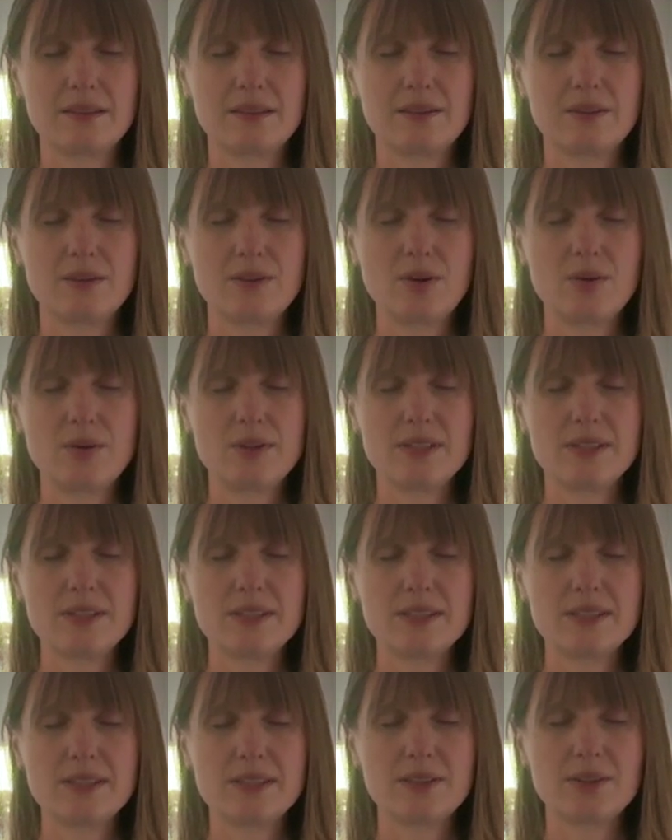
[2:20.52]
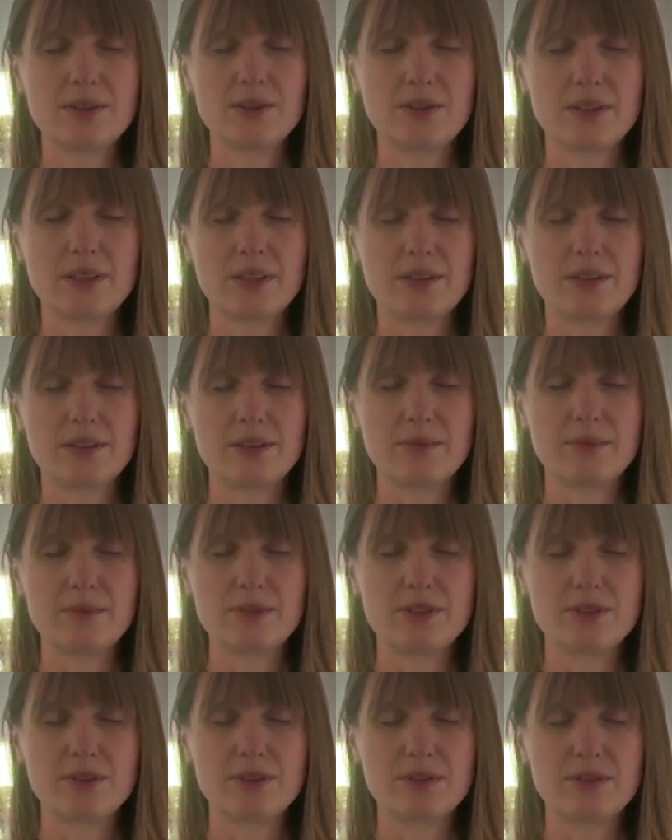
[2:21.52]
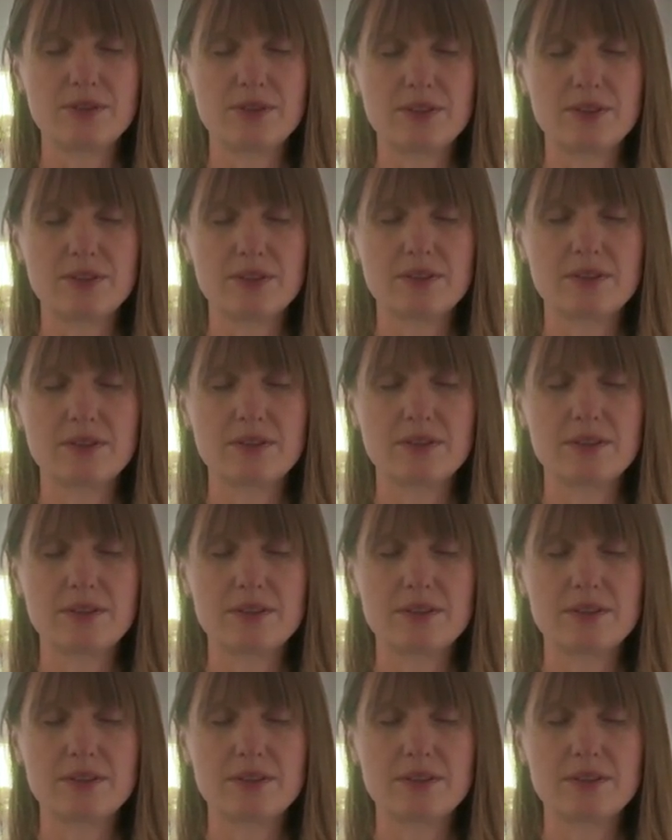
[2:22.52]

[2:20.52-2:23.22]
Notice your inner observer